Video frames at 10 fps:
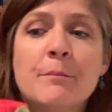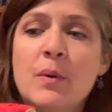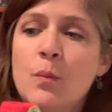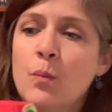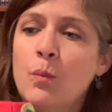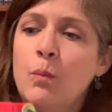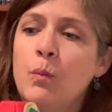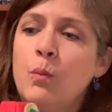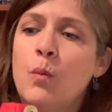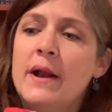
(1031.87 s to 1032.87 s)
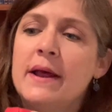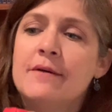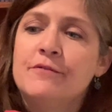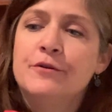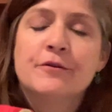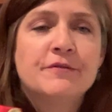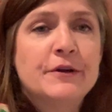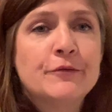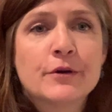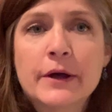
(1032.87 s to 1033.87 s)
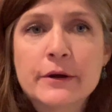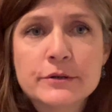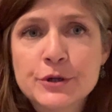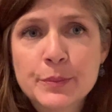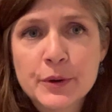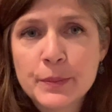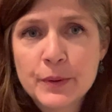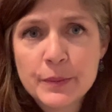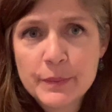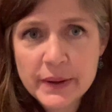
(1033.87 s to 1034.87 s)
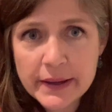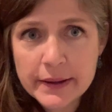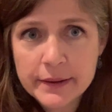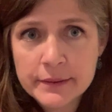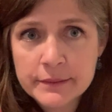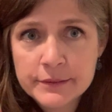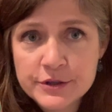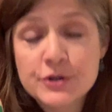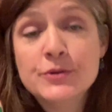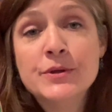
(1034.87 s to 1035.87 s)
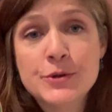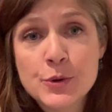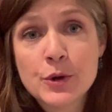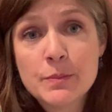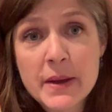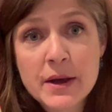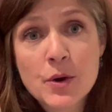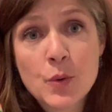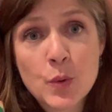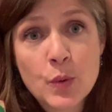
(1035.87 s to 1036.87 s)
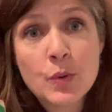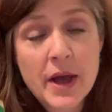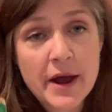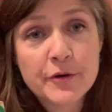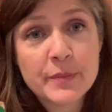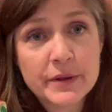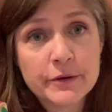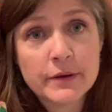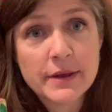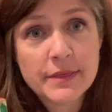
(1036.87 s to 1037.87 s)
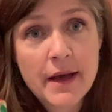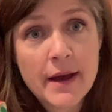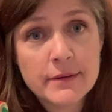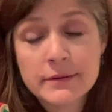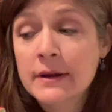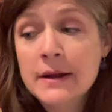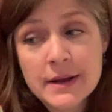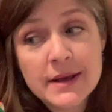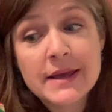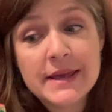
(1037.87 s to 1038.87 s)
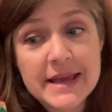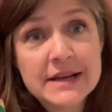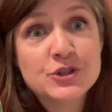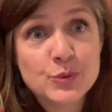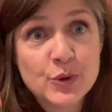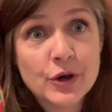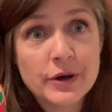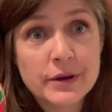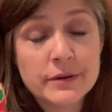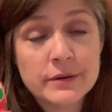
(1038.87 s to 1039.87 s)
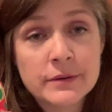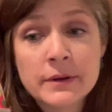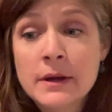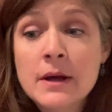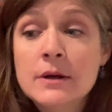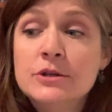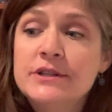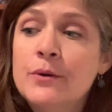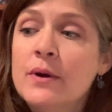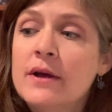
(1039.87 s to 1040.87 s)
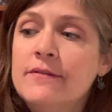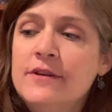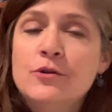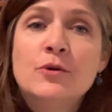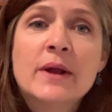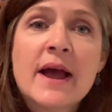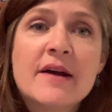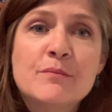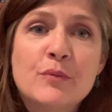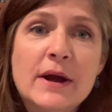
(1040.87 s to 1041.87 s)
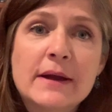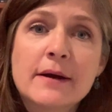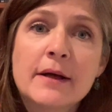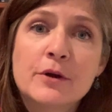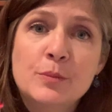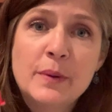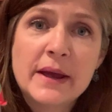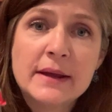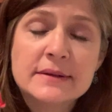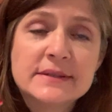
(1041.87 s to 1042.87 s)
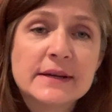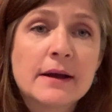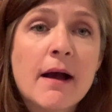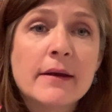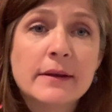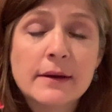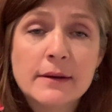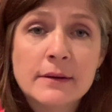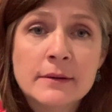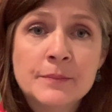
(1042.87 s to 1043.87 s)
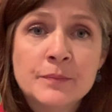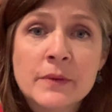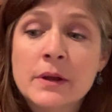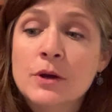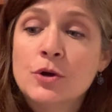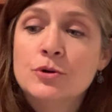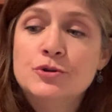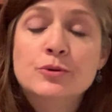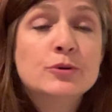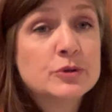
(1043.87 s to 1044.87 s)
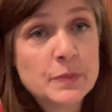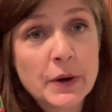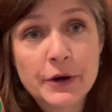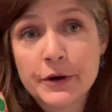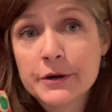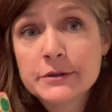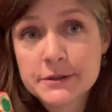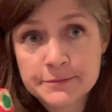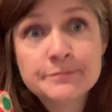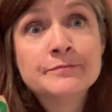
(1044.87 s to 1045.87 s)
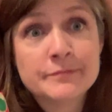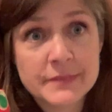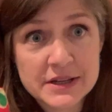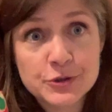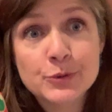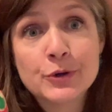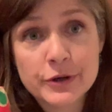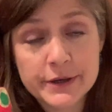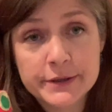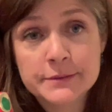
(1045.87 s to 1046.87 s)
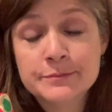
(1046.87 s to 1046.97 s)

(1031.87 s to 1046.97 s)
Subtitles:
But what if your favorite colors are purple and pink? Do you think you could make a cool caterpillar like that? Yes, you could. So if you don't have bright colored paints like I did, could you use markers? Yes, you could.